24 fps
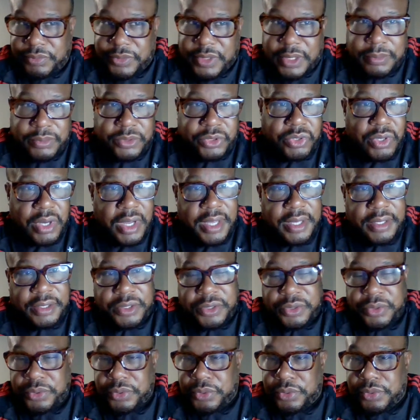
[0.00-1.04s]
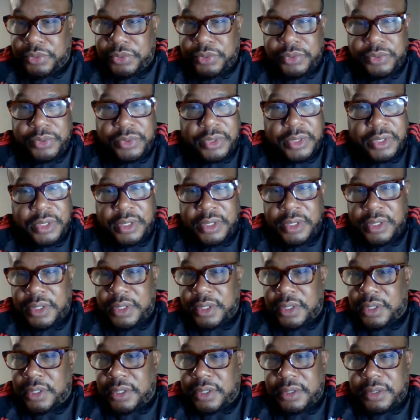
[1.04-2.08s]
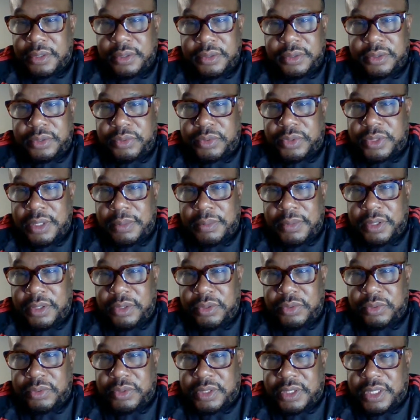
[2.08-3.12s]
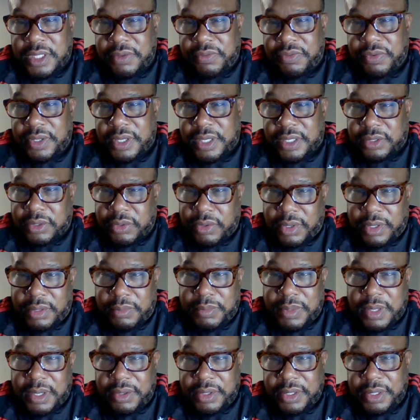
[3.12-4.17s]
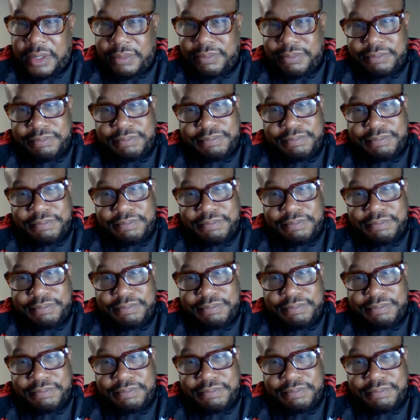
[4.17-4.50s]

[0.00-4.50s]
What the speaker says: I'm trying to do something a little different. I thought about it.